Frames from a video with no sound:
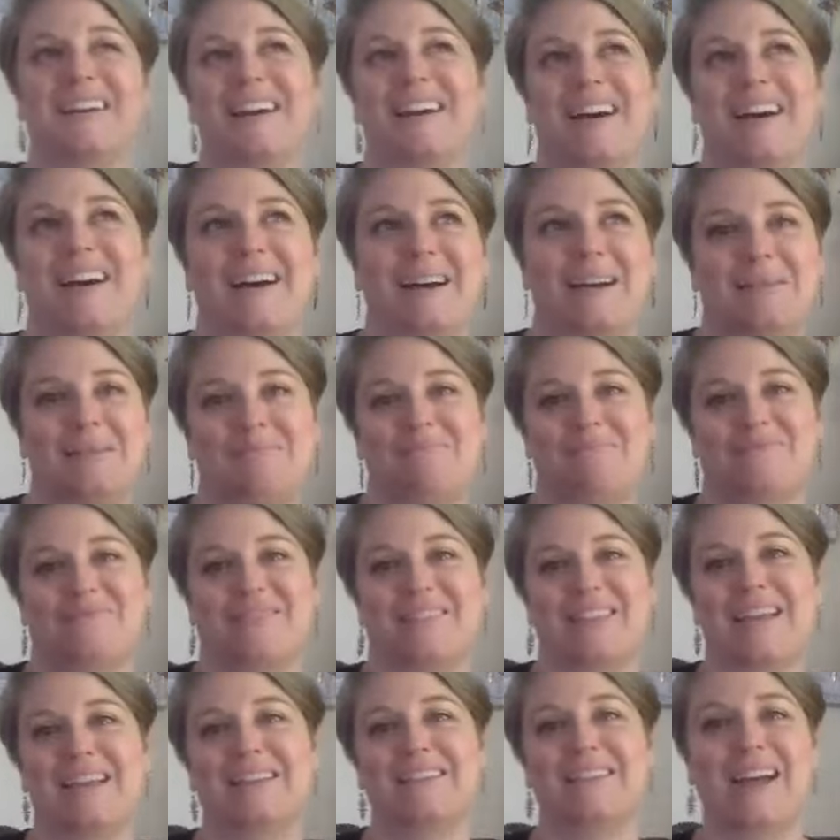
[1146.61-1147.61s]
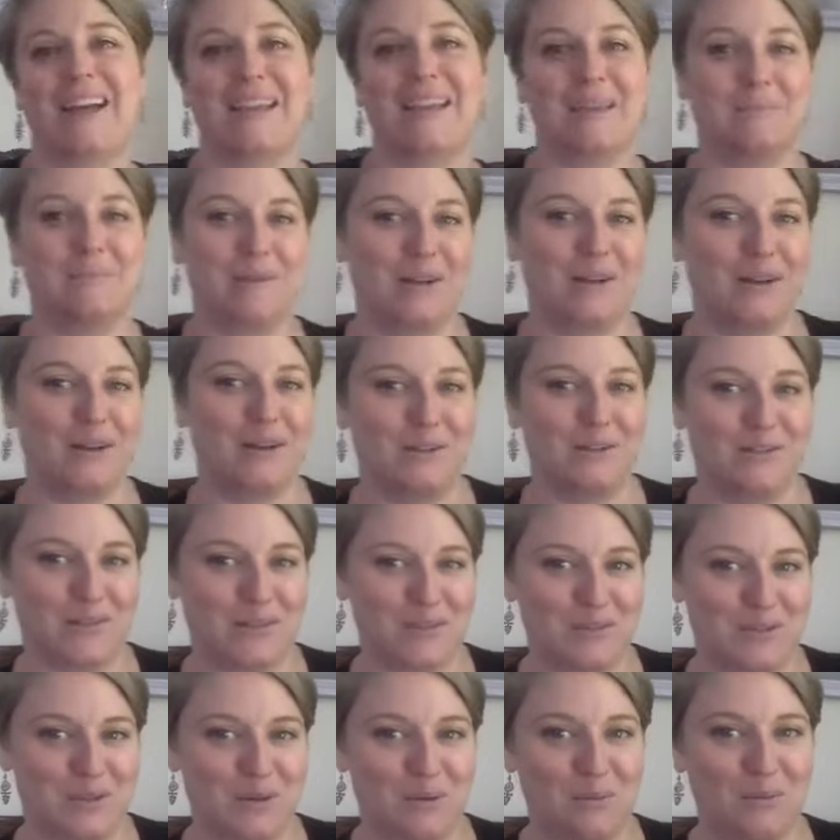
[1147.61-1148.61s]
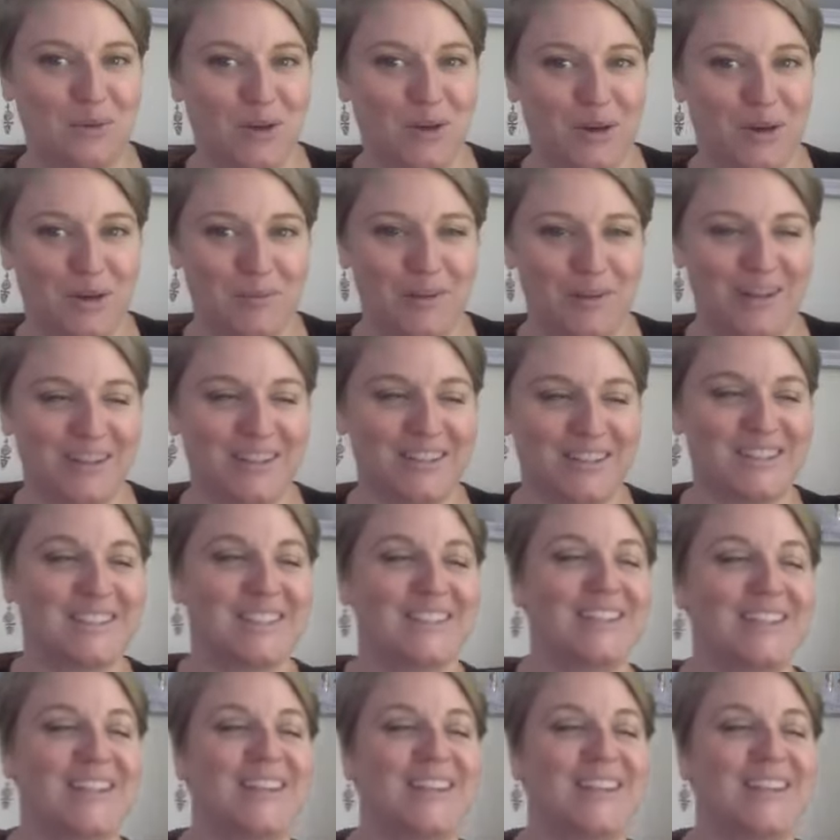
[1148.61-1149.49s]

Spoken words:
they like it better if there's no watermarks.